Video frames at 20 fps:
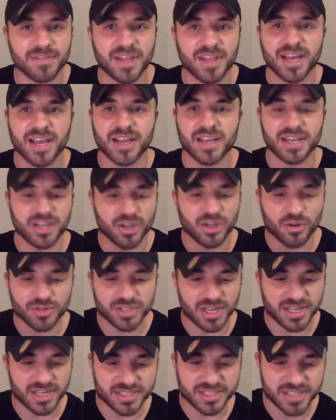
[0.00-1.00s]
Like it goes
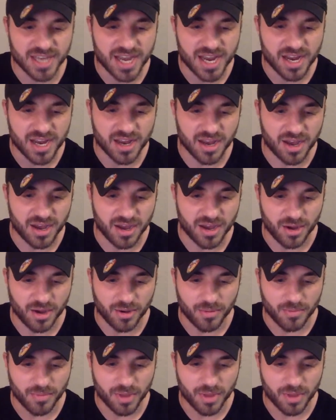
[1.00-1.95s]
on to say, uh,